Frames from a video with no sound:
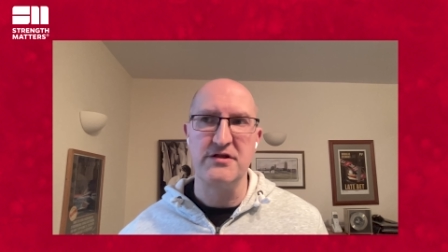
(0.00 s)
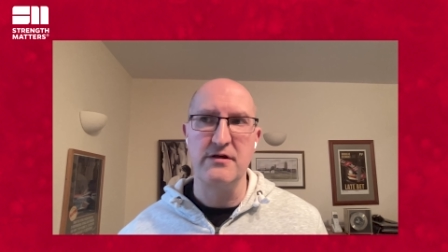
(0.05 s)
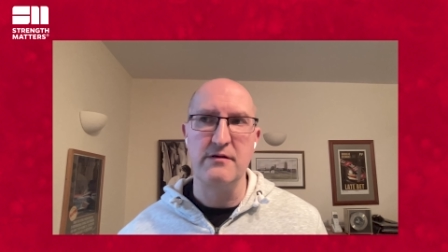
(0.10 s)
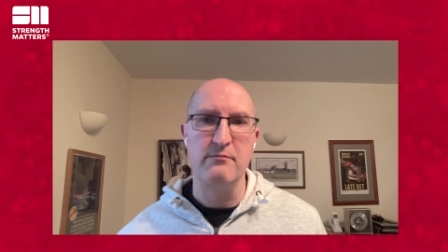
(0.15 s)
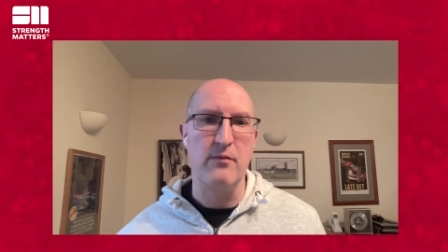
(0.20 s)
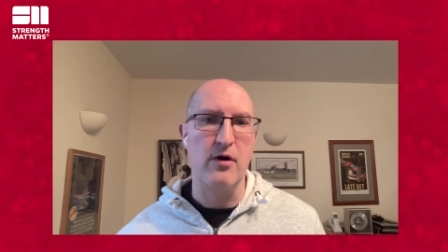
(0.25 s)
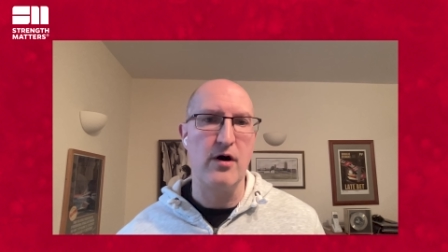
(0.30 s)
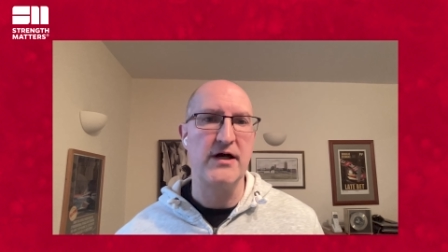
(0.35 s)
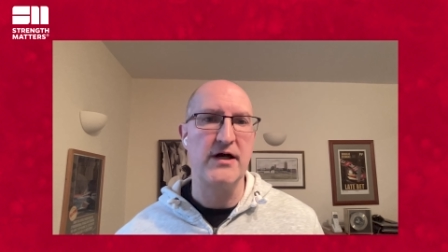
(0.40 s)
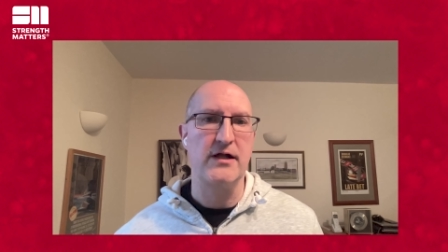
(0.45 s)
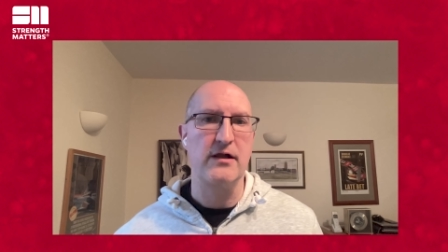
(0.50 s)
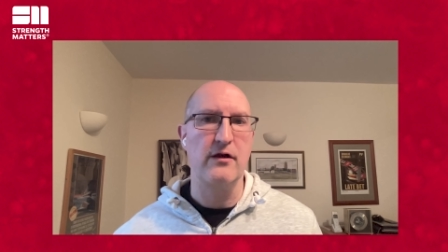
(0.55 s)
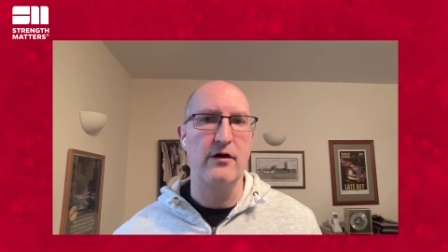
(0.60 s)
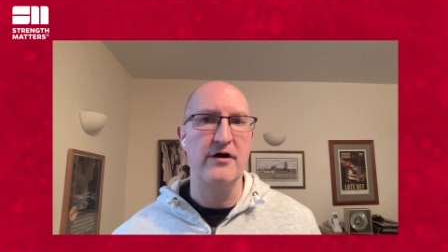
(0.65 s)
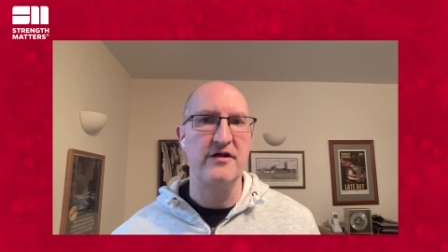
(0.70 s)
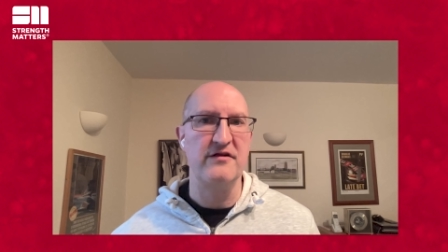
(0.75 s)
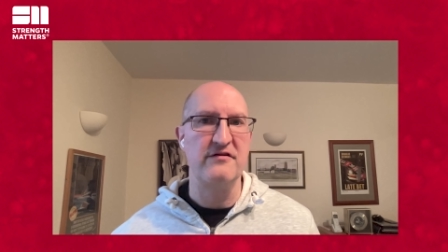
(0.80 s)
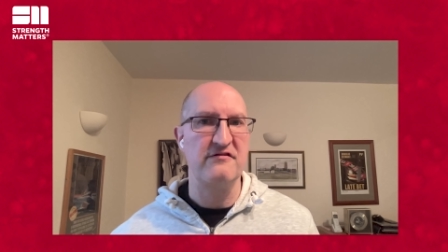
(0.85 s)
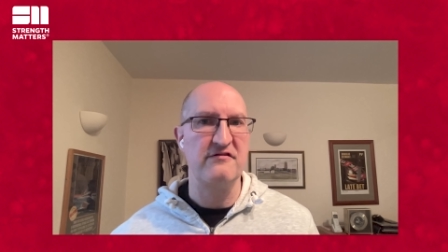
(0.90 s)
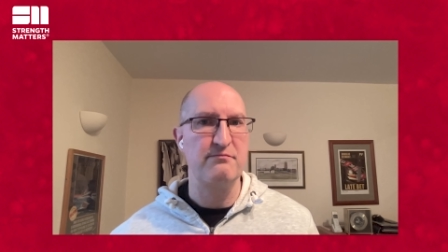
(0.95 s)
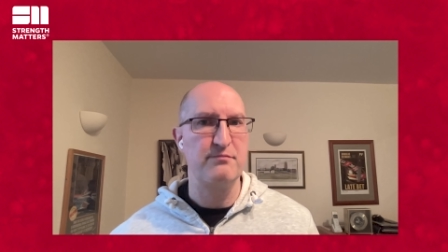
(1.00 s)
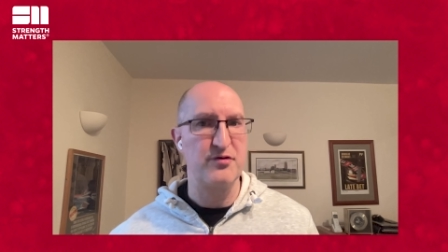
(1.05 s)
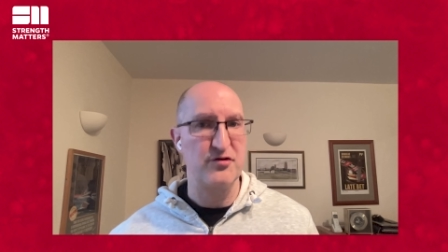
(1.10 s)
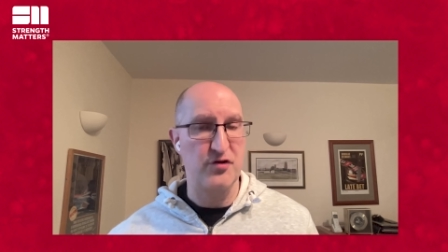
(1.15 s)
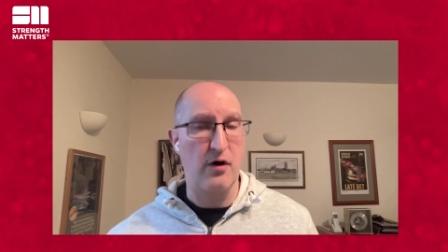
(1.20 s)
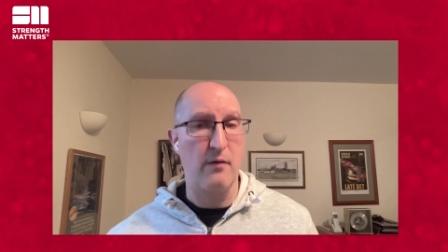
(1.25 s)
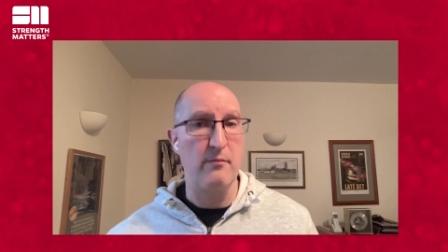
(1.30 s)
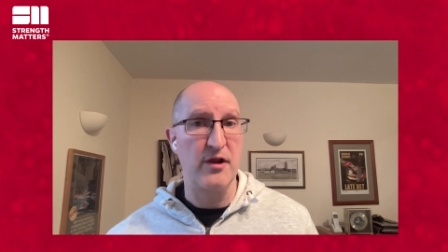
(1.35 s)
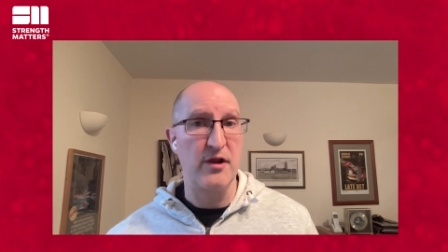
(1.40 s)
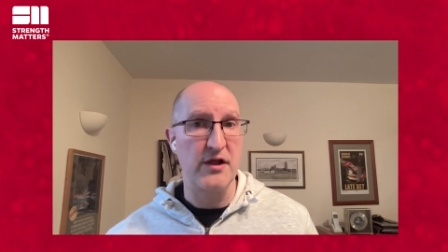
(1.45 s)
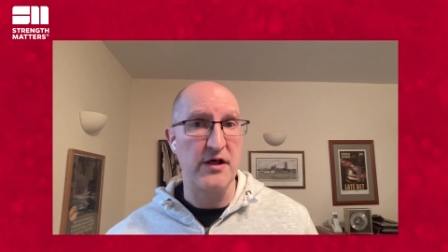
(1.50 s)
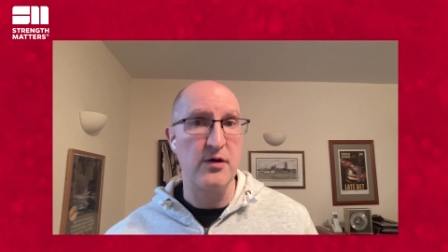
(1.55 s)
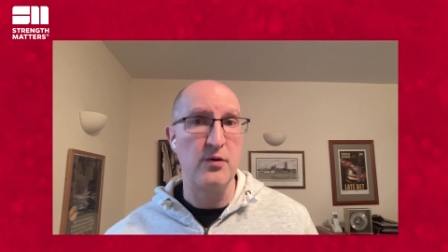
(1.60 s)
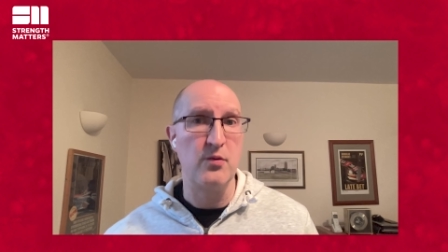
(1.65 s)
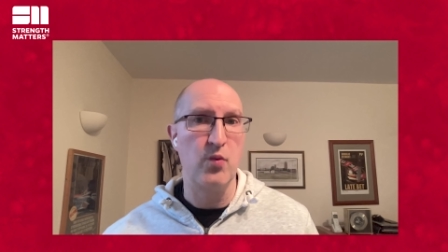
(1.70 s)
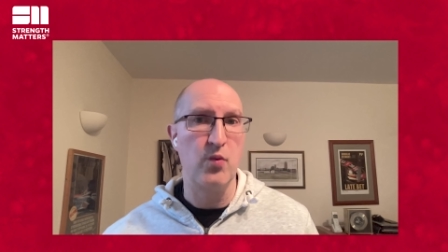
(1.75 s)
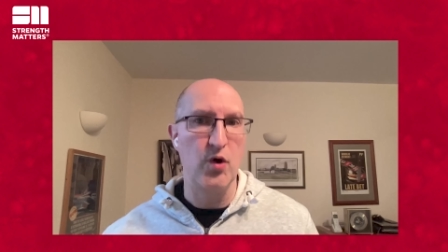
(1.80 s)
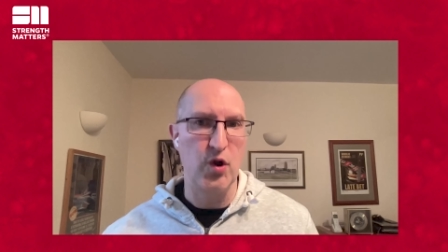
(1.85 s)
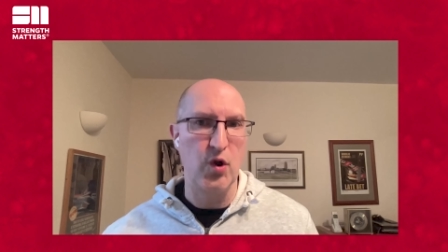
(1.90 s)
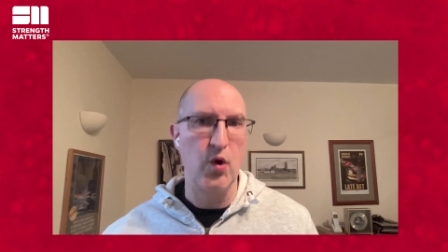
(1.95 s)
that my clients predominantly
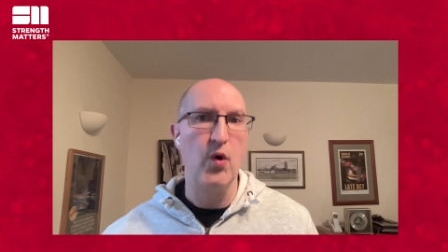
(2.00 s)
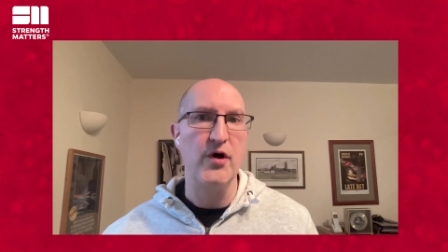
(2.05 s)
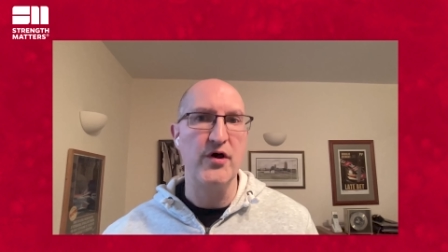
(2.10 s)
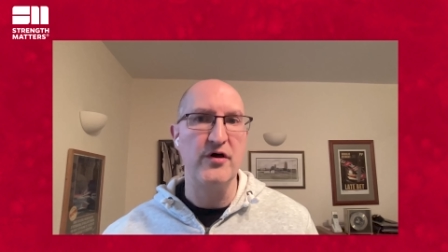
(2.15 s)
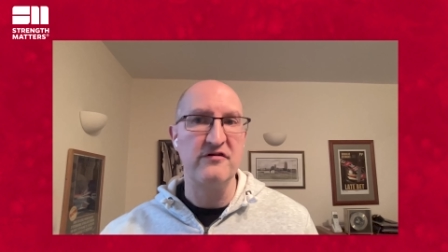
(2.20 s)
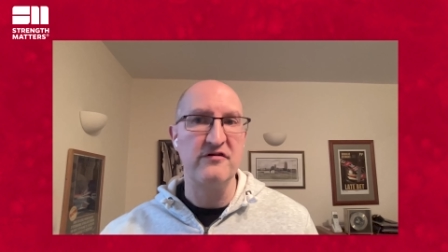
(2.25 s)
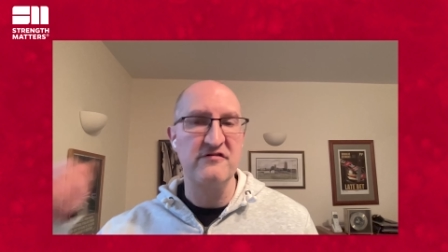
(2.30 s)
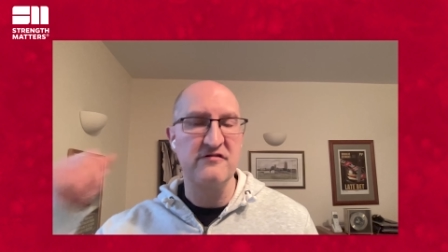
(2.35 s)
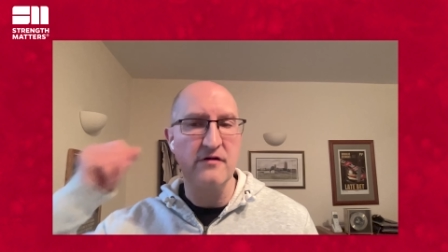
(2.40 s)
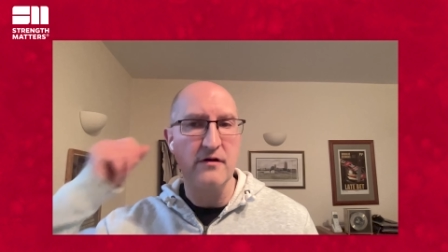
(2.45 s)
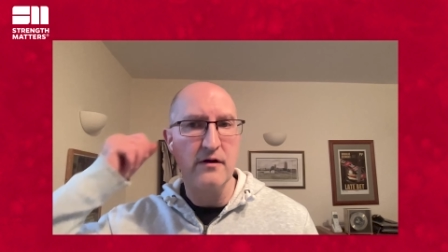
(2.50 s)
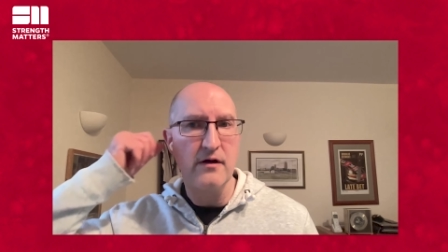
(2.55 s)
were lawyers,